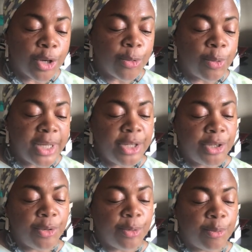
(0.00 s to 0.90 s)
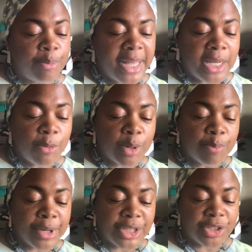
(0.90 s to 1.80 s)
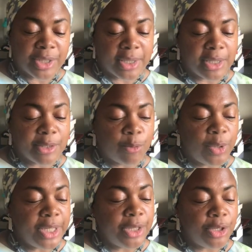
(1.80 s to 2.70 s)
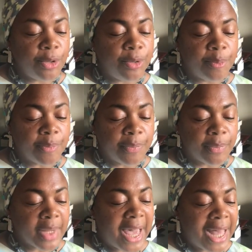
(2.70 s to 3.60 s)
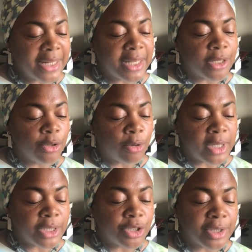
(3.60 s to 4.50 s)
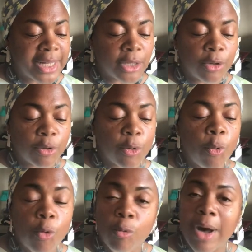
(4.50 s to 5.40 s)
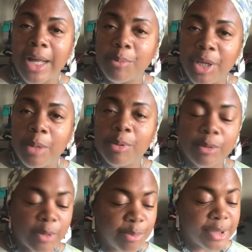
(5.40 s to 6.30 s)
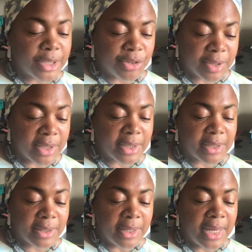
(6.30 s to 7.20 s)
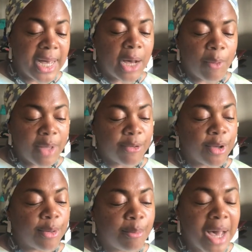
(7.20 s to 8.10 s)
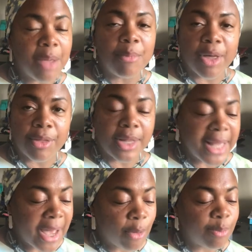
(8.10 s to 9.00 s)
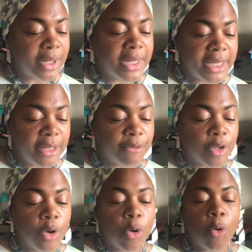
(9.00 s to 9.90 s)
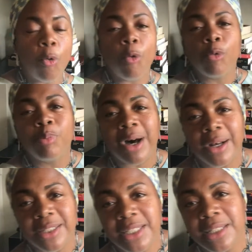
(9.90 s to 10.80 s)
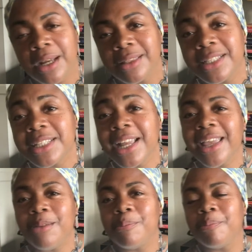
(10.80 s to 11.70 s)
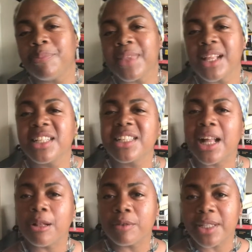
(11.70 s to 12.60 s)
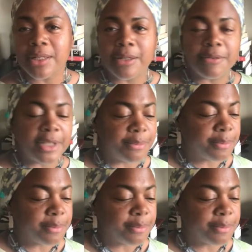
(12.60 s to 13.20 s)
we knew many were prejudiced, we knew and acknowledged that not all white people were prejudiced. However, my mother now believed all parties are the same, self-serving.